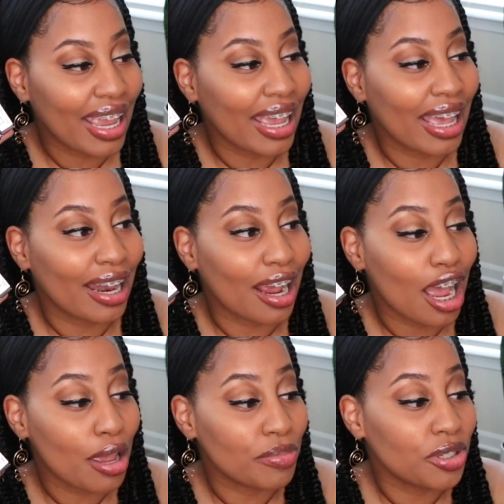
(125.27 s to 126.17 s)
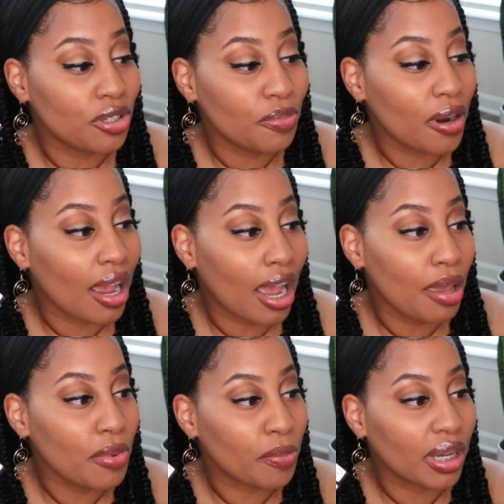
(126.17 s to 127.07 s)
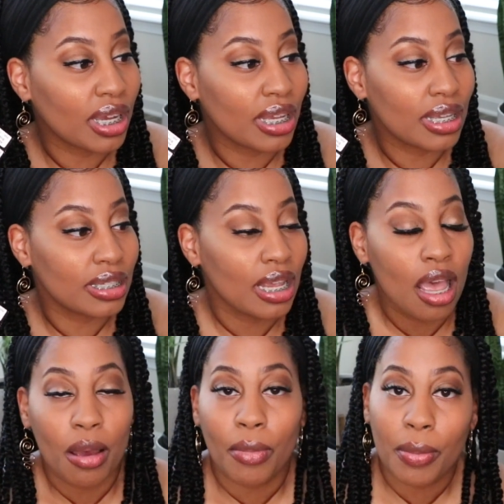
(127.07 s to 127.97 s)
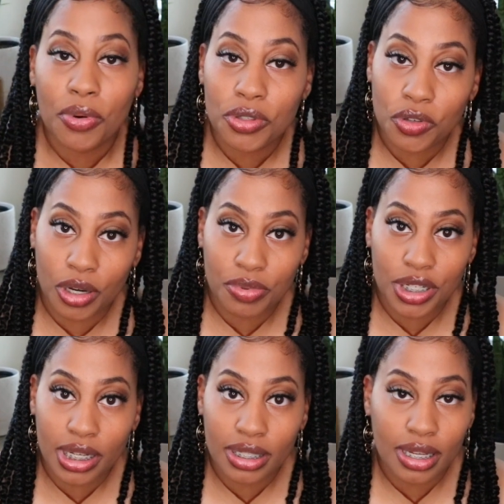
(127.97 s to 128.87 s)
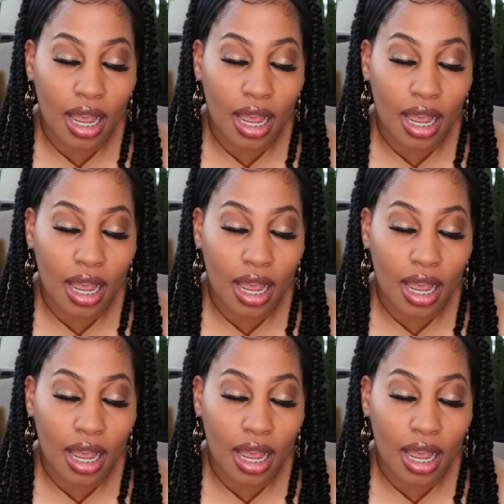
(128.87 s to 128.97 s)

and I'm super hyped because my prescriptions,